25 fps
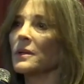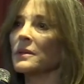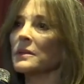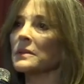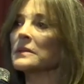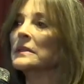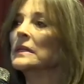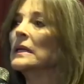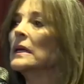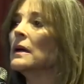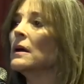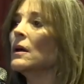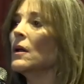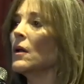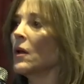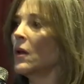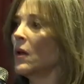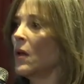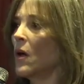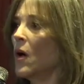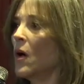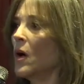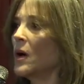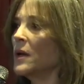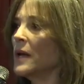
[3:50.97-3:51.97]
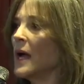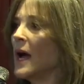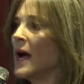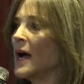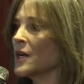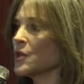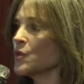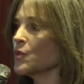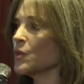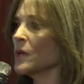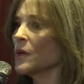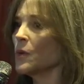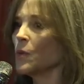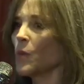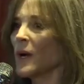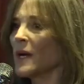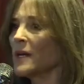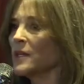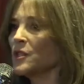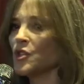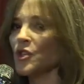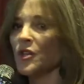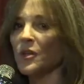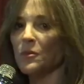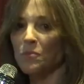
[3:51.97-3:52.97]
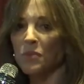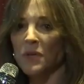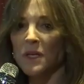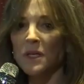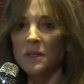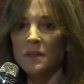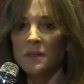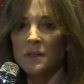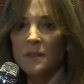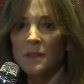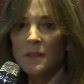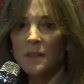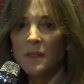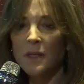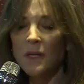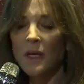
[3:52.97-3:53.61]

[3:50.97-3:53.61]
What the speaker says: nil on actually waging peace?